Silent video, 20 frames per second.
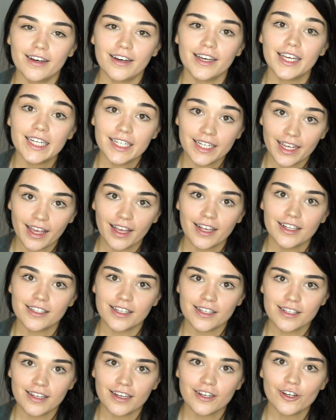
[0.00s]
in
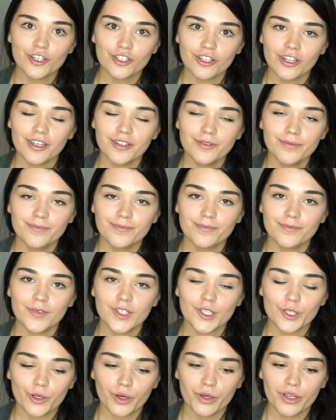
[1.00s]
excess actually.
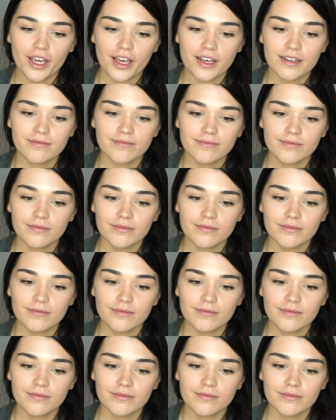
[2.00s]
So yeah,